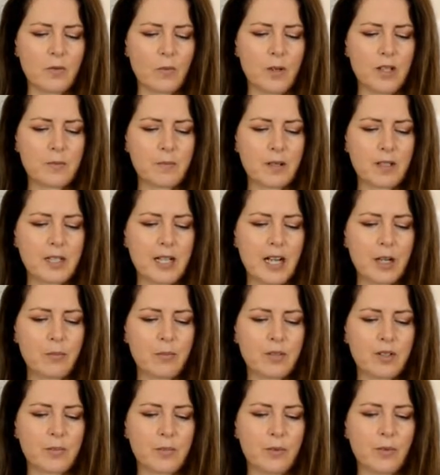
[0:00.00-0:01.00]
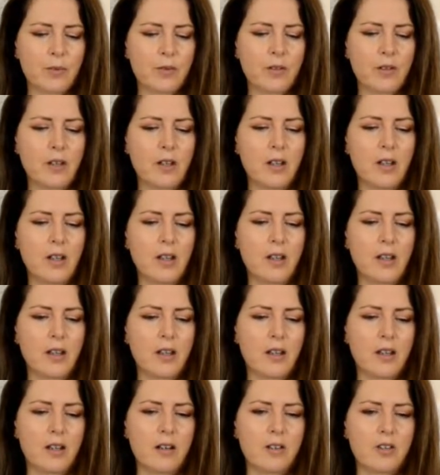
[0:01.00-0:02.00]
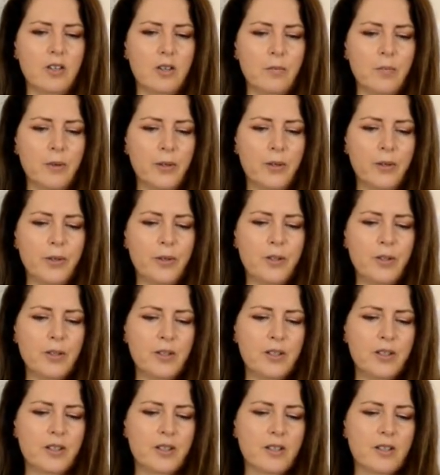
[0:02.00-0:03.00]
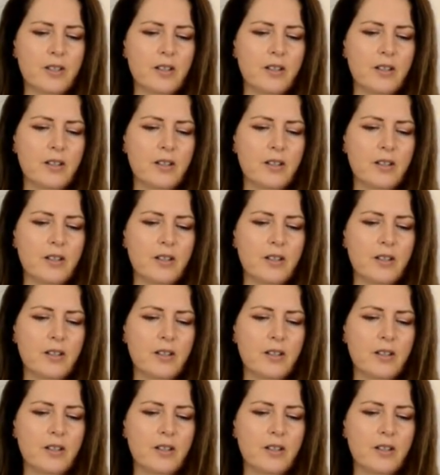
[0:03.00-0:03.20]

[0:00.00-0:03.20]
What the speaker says: Where's my tablespoon? There she blows.